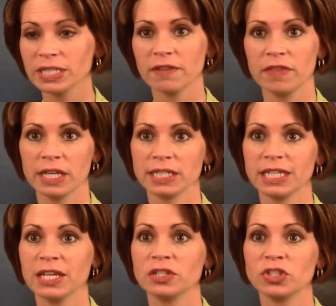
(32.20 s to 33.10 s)
of this
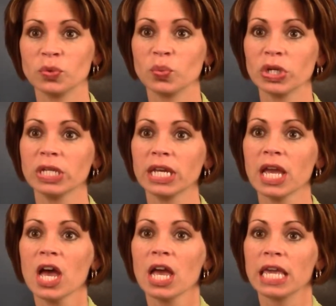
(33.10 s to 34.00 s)
is to really
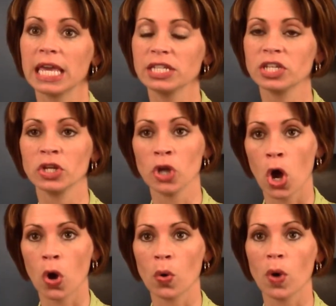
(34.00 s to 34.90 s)
get to
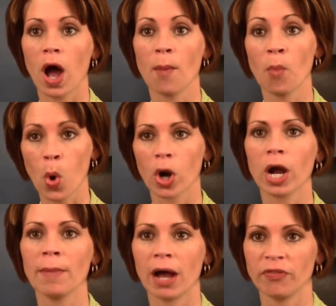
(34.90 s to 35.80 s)
know more
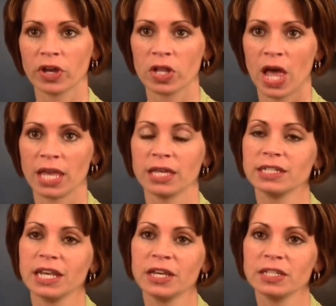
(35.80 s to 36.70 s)
about the
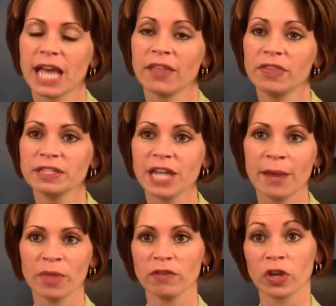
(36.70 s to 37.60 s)
client. At this
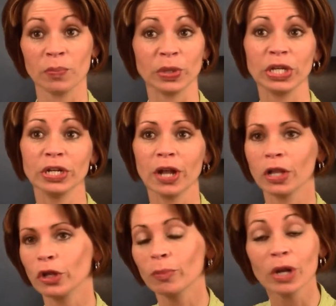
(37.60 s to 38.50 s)
time they've completed
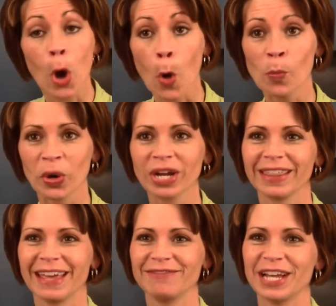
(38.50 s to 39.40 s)
a little bit of
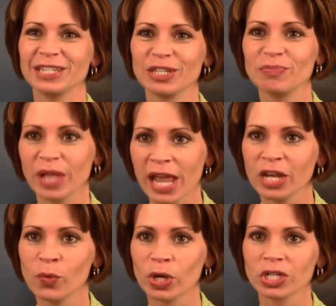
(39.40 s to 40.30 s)
homework, they've done some
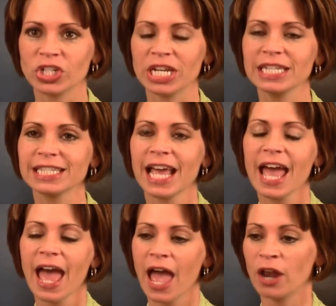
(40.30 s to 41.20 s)
planning worksheets
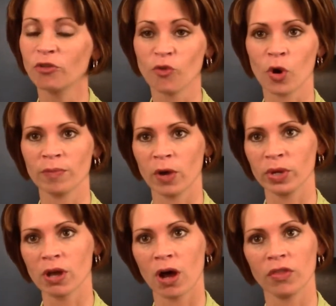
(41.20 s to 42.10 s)
and a form that
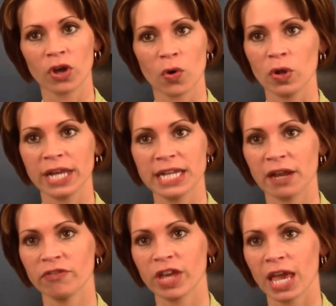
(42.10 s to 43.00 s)
we call the goal
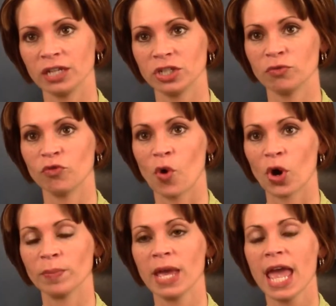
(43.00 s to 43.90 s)
identification
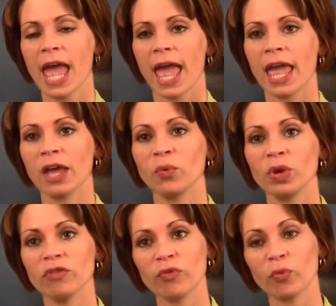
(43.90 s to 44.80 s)
form, and
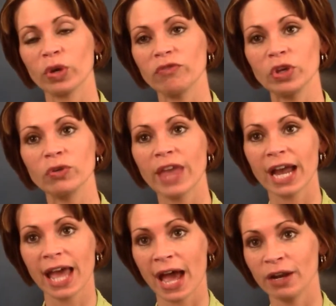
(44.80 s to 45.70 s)
we've reviewed
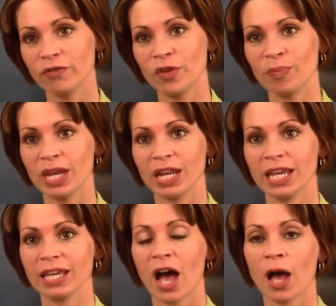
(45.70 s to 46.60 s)
that ahead of the
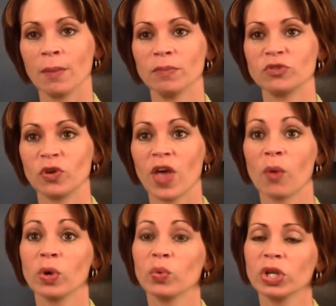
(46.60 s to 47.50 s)
meeting so
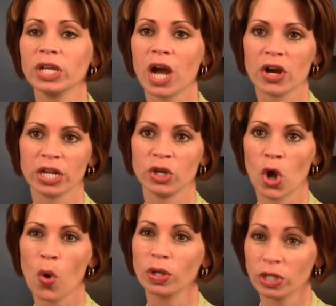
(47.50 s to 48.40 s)
that we really already
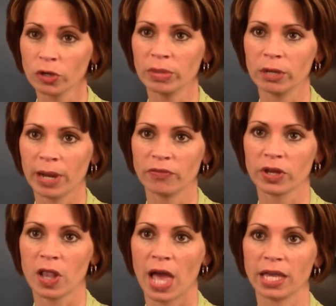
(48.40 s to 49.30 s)
know a little bit about
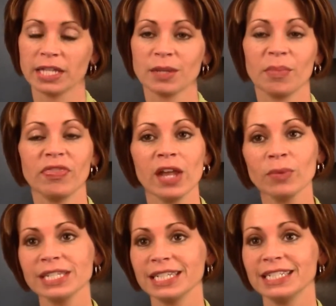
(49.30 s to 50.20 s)
the client. But
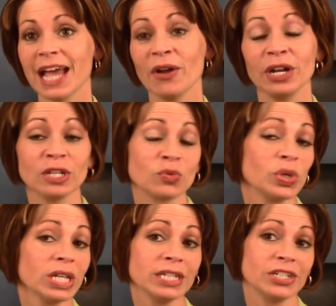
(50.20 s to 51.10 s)
then we sit down and it's
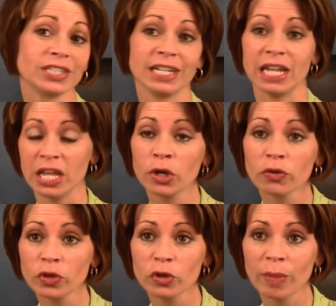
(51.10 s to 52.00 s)
really just an
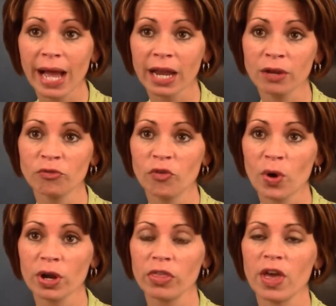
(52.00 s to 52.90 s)
interview back and
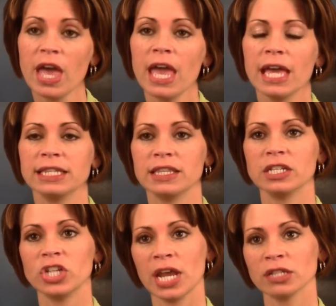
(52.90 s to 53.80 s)
forth. It's
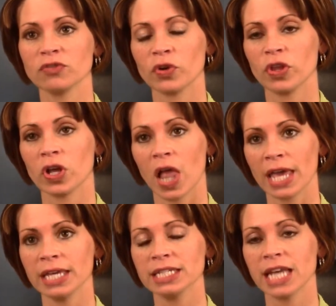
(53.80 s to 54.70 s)
the chance for the
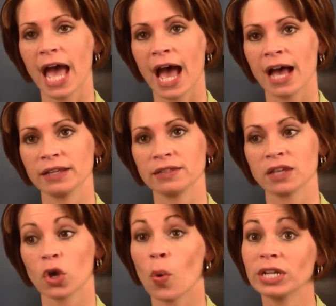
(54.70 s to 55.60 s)
client to
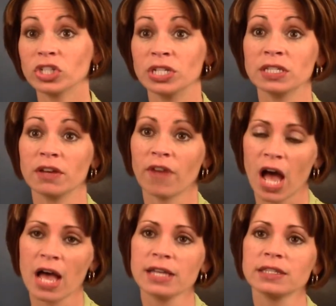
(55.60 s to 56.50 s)
ask questions of
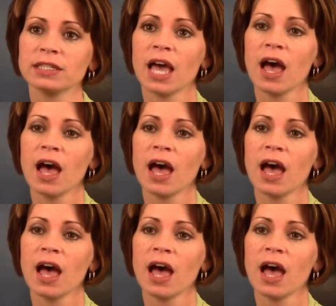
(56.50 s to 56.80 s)
us,